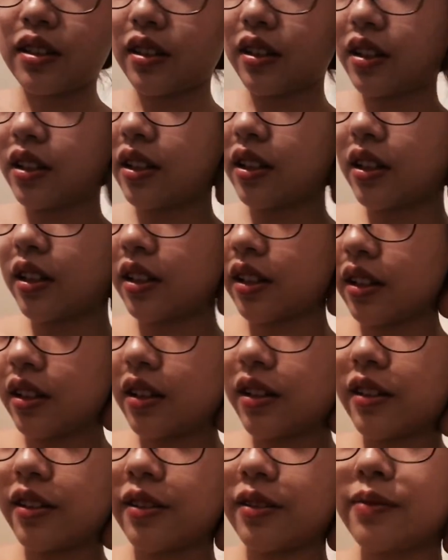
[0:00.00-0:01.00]
Like,
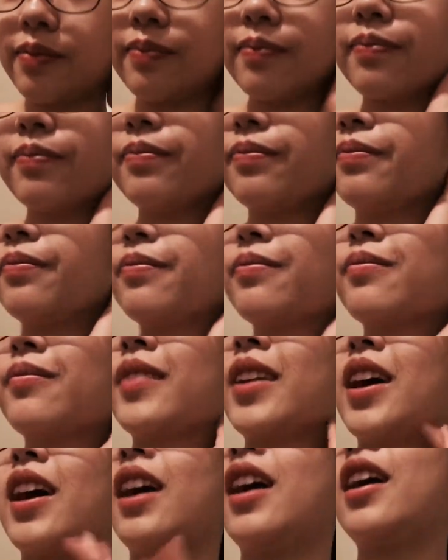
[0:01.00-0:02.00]
um,
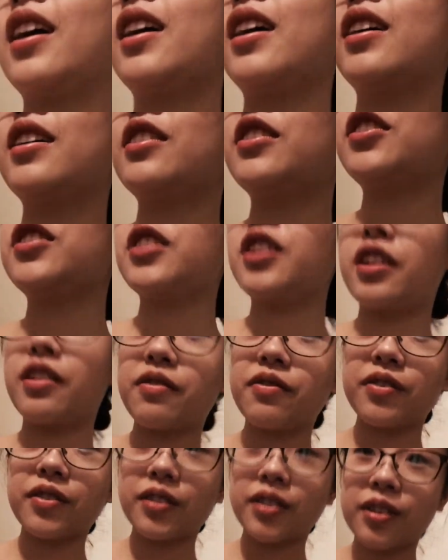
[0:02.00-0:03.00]
I had a
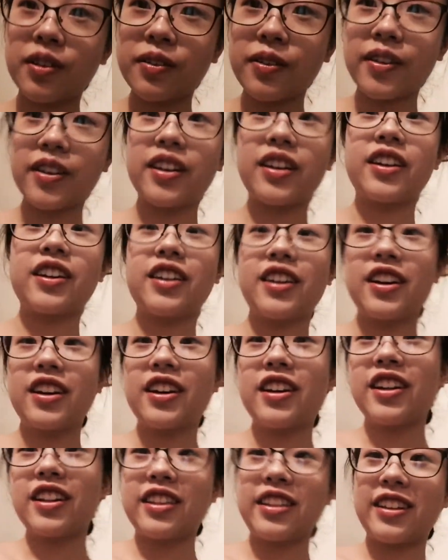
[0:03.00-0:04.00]
shave really quick,
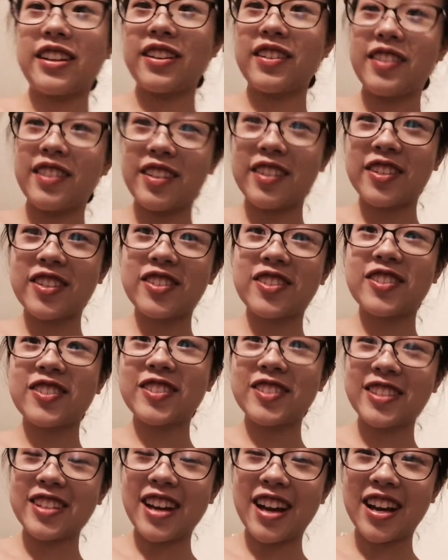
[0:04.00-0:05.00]
didn't
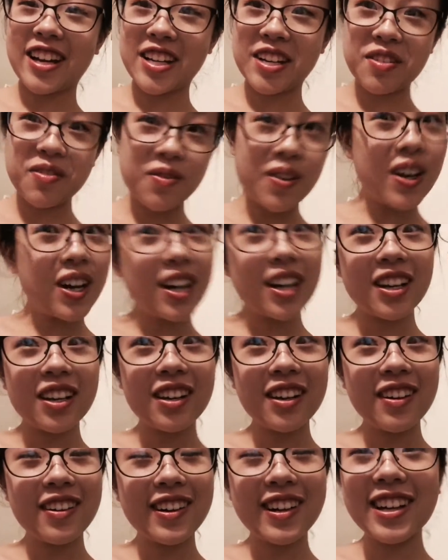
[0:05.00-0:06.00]
use any water
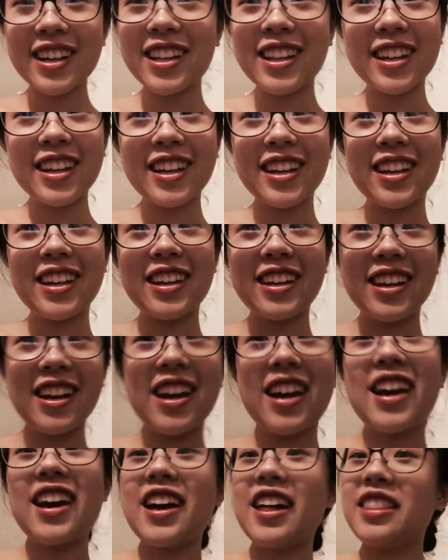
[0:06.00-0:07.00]
or anything.
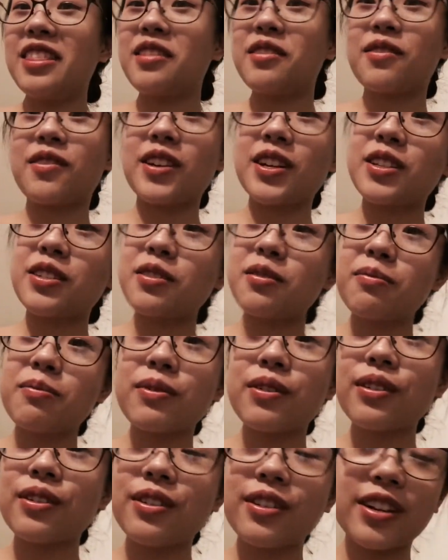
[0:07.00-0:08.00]
The razor
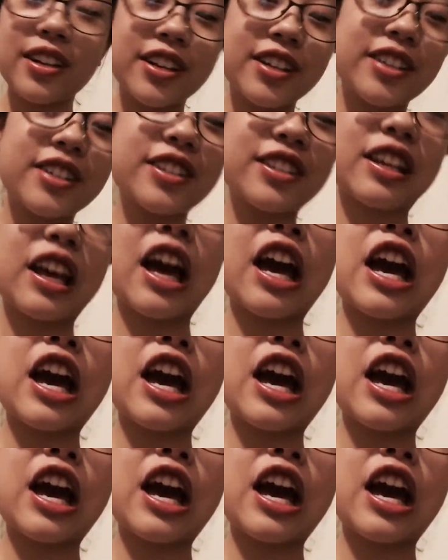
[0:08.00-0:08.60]
burn is